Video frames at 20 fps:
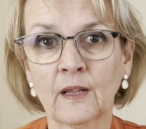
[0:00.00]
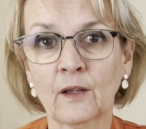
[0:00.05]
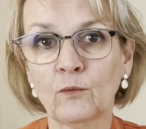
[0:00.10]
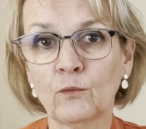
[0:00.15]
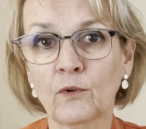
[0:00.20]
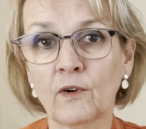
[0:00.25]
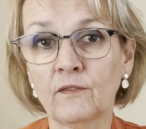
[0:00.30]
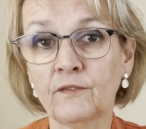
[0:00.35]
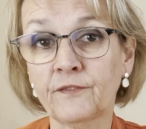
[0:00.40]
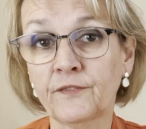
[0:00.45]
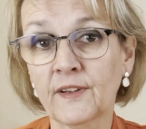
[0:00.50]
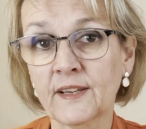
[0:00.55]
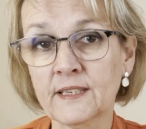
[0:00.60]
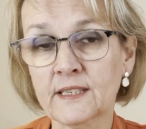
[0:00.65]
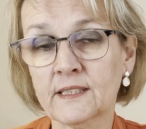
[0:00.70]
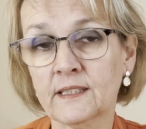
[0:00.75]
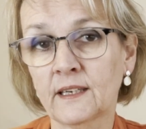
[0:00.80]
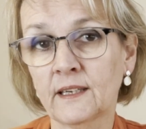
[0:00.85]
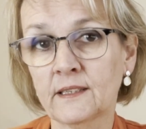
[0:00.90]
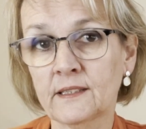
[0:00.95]
What
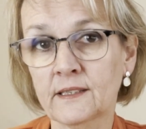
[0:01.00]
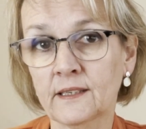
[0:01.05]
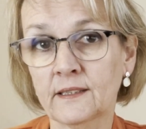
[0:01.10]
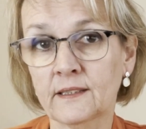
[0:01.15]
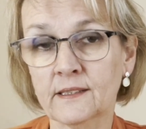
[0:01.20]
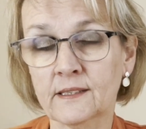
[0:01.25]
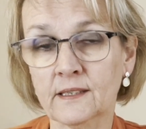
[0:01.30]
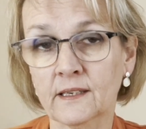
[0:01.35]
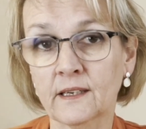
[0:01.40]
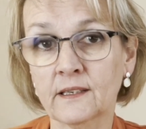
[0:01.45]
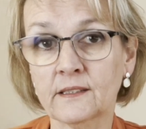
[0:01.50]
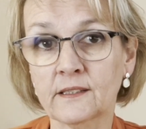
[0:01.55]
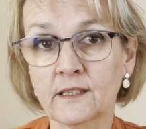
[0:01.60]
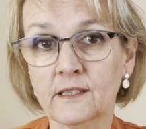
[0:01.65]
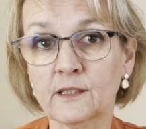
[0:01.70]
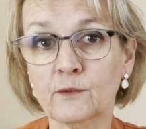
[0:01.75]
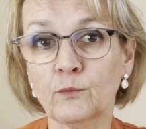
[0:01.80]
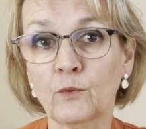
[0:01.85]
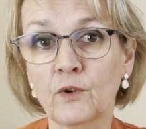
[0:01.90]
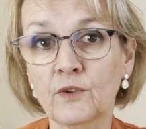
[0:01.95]
fascinated the
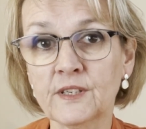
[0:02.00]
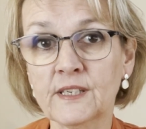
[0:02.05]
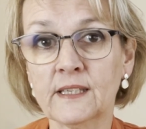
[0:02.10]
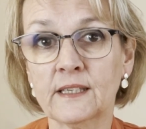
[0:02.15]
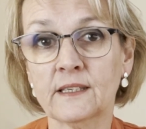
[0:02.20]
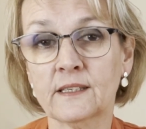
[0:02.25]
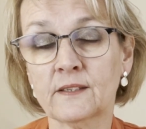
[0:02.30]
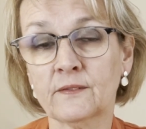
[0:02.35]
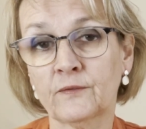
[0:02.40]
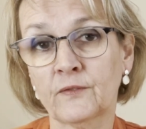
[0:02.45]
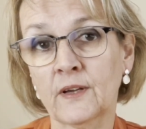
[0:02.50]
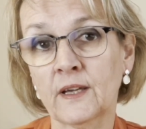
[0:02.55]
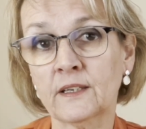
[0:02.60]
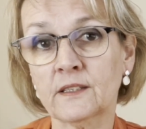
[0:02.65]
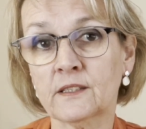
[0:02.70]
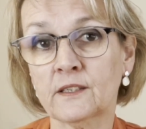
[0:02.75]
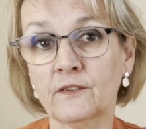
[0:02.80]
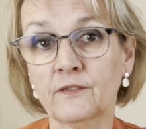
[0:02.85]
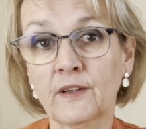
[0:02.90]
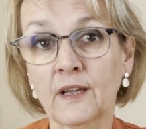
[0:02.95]
scientists was this
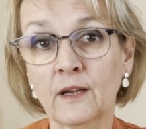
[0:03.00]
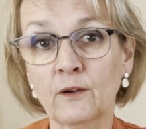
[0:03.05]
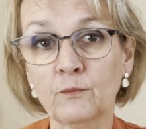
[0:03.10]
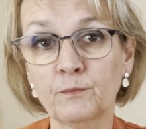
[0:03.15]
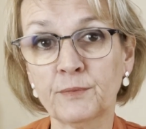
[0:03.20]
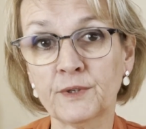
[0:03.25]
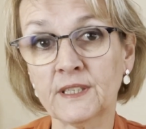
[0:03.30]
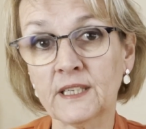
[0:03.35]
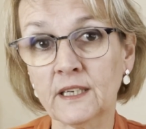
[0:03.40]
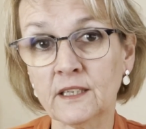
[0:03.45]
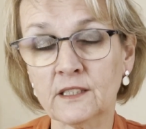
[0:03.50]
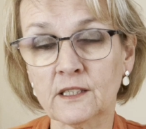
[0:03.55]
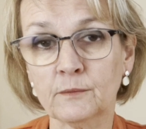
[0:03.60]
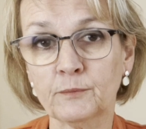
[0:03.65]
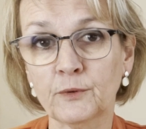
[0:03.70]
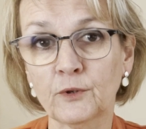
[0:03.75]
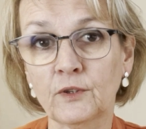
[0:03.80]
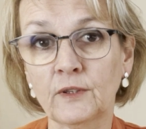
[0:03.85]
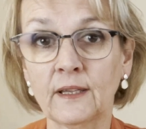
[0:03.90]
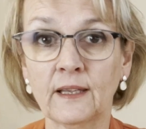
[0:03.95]
fact of how
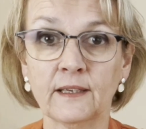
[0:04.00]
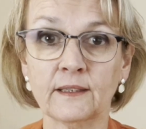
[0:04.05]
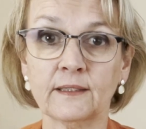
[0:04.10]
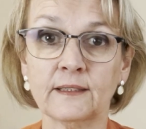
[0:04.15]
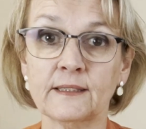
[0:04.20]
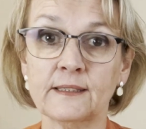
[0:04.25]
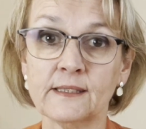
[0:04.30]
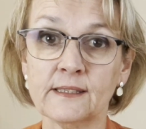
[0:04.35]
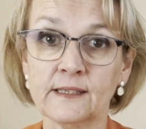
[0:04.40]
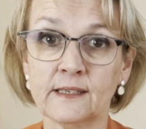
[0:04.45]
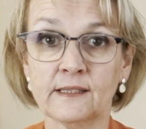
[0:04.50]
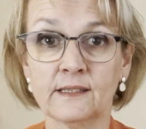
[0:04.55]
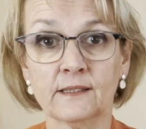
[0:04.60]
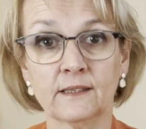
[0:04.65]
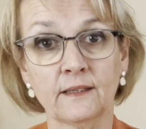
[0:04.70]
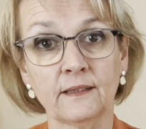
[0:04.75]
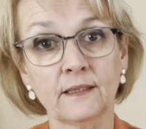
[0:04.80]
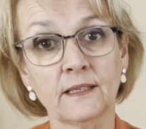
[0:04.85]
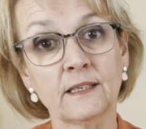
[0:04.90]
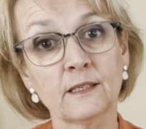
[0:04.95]
predictable and
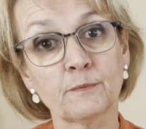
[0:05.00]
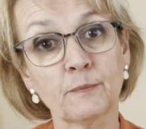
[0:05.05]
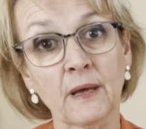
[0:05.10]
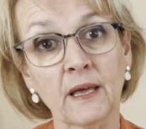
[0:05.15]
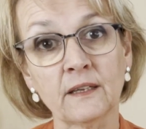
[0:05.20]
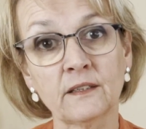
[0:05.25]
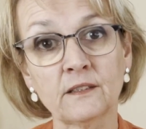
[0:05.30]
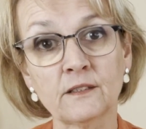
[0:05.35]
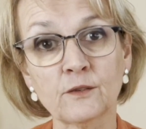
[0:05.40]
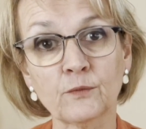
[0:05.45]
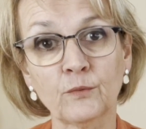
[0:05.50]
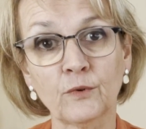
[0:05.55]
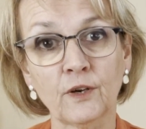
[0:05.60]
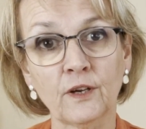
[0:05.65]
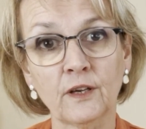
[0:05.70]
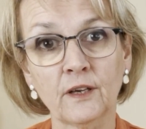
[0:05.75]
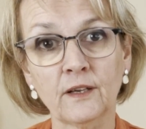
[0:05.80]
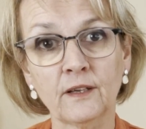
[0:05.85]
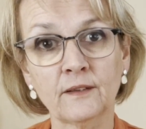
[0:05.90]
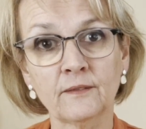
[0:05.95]
consistent these patterns
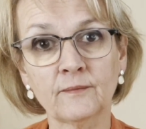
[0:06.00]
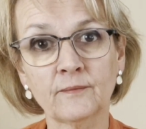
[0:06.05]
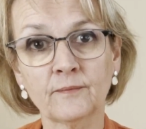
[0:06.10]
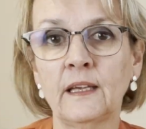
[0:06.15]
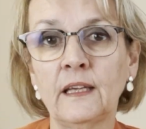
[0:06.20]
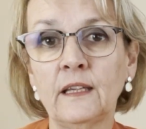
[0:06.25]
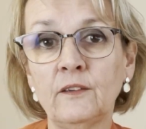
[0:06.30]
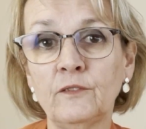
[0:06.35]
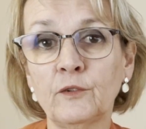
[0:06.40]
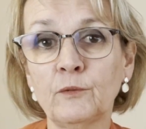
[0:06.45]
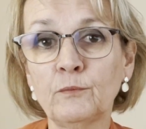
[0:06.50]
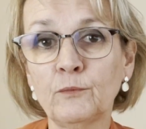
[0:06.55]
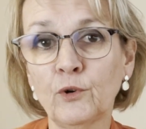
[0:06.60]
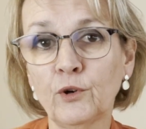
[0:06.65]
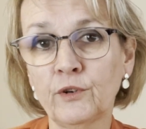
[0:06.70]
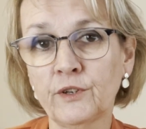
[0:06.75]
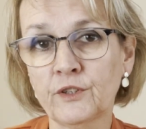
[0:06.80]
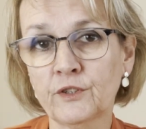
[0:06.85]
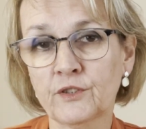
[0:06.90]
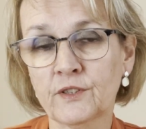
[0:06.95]
were. Even
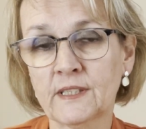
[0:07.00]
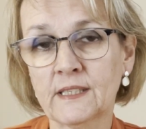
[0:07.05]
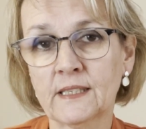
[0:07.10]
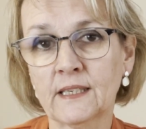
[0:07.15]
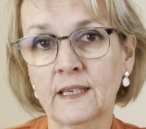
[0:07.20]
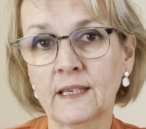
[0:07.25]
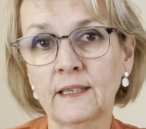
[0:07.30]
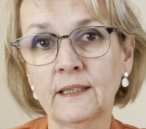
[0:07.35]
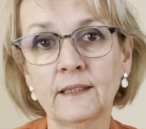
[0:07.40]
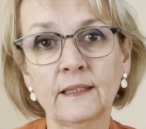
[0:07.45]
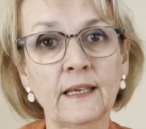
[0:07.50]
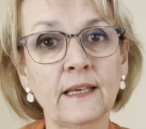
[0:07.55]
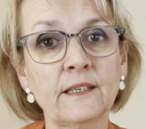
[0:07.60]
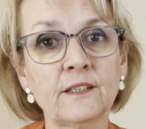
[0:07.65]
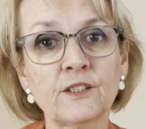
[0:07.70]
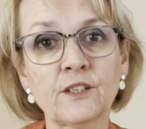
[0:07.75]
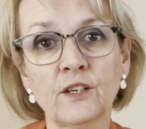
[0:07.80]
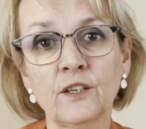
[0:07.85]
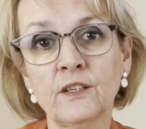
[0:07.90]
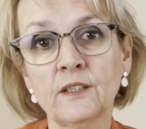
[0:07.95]
more interesting, it
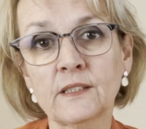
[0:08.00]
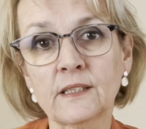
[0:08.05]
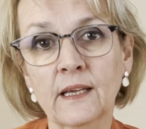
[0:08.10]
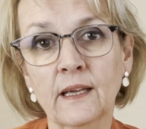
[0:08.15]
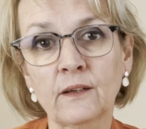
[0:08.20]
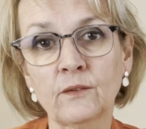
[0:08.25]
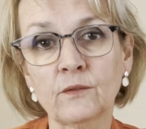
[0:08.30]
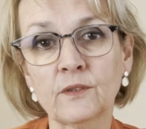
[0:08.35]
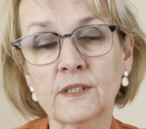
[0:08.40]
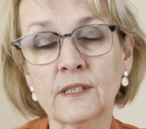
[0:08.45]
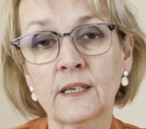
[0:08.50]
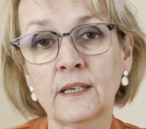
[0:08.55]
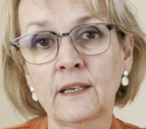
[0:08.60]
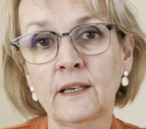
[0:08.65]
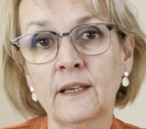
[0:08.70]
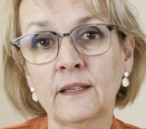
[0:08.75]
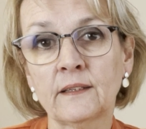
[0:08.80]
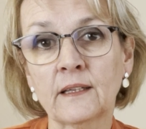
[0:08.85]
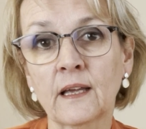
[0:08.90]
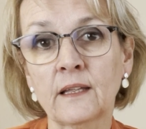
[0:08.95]
turned out
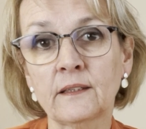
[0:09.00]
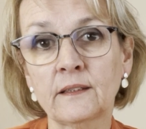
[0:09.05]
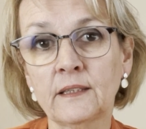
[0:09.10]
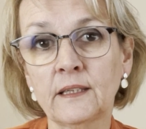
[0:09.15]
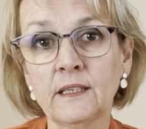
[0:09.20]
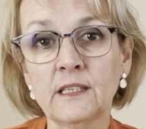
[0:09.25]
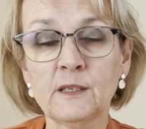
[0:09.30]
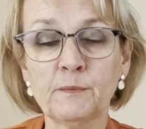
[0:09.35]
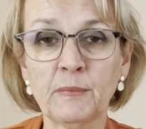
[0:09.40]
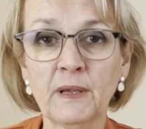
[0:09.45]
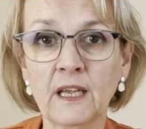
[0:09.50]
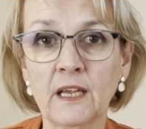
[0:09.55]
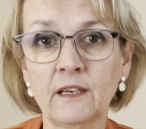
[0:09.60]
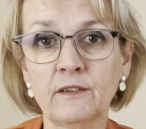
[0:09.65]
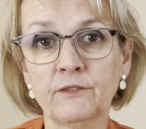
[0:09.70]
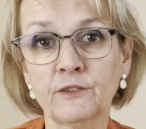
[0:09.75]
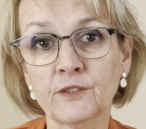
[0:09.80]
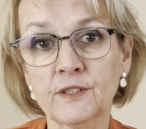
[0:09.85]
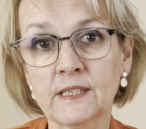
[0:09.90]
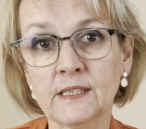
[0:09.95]
that these
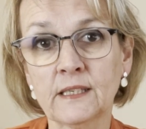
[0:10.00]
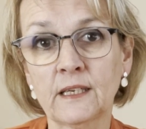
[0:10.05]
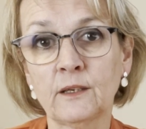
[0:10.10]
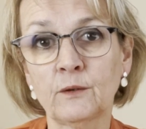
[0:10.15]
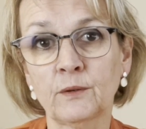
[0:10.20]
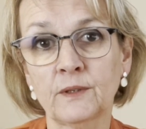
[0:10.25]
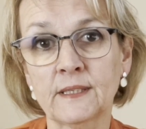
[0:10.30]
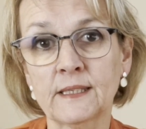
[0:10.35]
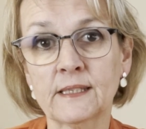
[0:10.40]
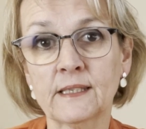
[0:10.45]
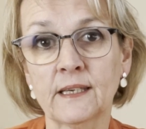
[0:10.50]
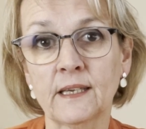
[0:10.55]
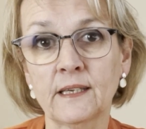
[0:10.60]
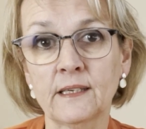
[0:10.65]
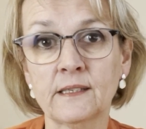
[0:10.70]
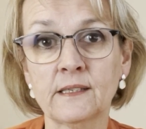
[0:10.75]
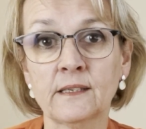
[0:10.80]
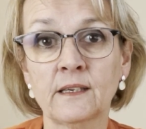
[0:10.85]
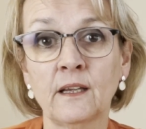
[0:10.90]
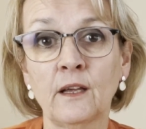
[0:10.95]
behavioural
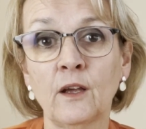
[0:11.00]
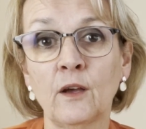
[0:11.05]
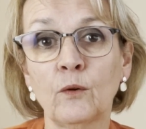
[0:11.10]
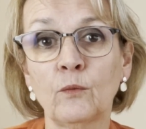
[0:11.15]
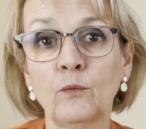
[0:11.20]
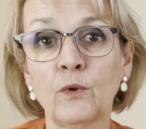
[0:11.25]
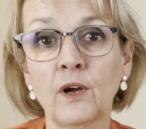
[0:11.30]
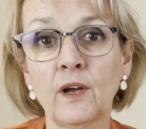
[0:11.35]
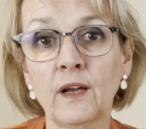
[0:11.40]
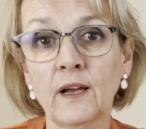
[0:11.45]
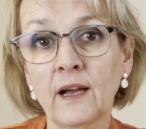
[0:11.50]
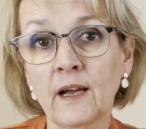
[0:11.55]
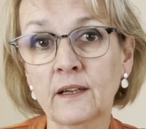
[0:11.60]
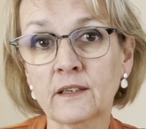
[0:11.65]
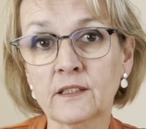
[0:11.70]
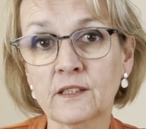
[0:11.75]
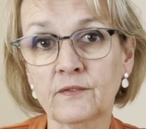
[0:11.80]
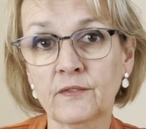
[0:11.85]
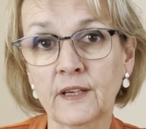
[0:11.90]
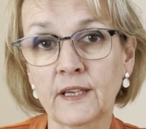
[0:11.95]
sequences were
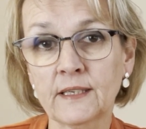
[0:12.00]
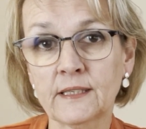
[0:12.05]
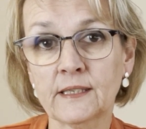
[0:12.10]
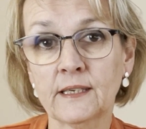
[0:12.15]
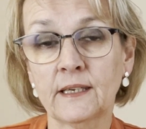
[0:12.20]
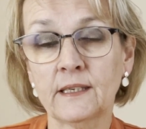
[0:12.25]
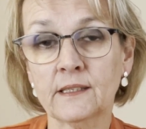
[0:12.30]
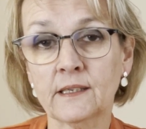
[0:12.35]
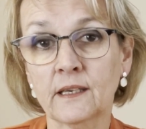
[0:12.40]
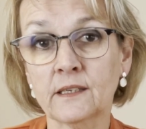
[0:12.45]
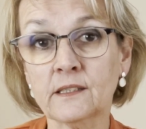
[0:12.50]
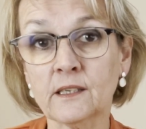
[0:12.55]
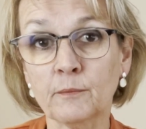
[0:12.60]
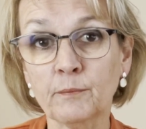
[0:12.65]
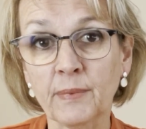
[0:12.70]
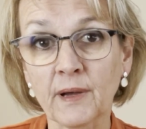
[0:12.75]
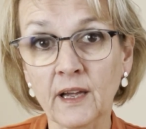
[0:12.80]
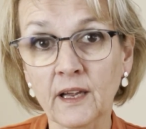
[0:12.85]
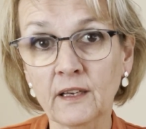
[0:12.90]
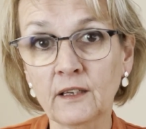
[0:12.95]
activated at a
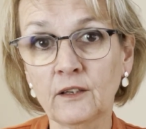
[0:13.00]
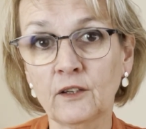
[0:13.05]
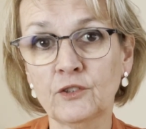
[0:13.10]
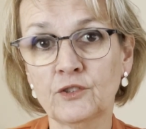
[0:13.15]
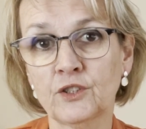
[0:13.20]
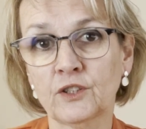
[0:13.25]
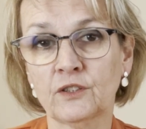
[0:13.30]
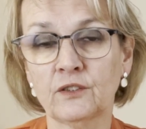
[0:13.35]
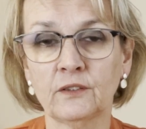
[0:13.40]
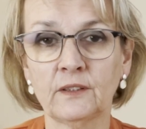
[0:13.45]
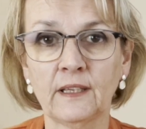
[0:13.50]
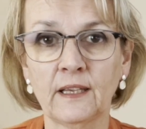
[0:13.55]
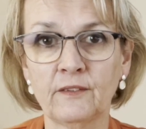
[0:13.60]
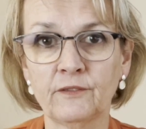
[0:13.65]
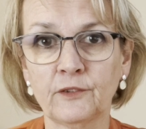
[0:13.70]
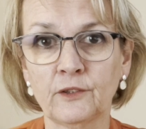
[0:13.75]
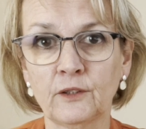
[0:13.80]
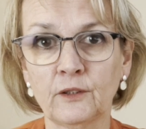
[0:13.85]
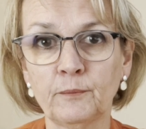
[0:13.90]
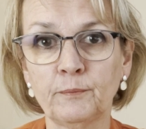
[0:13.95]
biological
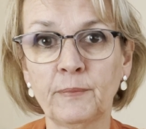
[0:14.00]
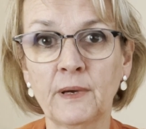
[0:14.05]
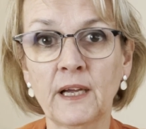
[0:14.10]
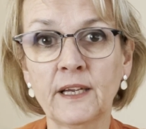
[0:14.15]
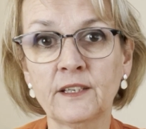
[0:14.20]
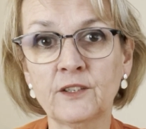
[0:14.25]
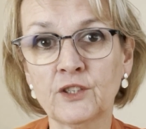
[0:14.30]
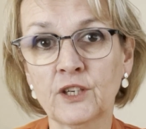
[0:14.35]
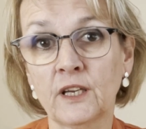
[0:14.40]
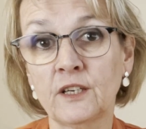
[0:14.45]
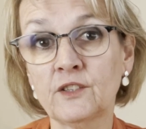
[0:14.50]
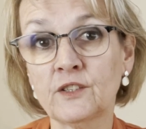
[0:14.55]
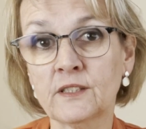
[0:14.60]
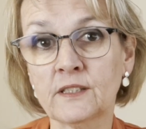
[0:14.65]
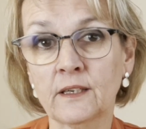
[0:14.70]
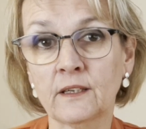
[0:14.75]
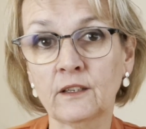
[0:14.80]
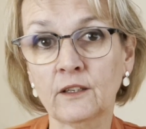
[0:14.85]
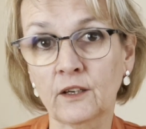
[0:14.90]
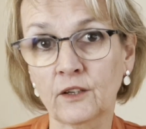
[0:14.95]
level by changes
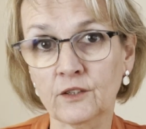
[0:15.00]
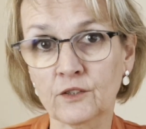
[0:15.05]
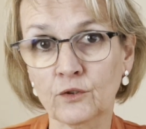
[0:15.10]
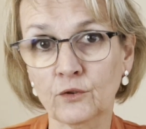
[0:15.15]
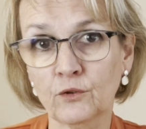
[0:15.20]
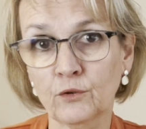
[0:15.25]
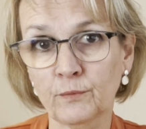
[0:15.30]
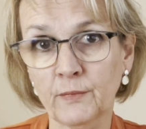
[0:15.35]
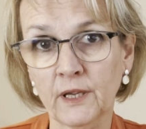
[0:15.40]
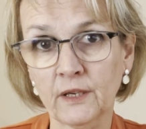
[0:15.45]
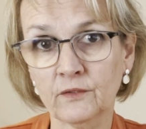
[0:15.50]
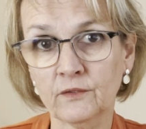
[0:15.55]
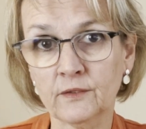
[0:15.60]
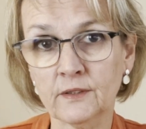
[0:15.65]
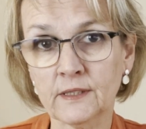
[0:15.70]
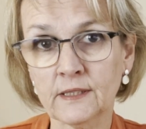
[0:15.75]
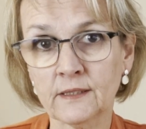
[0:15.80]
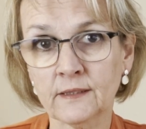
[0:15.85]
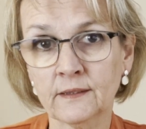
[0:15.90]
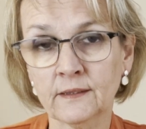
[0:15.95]
in gut
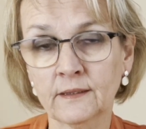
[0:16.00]
hormones.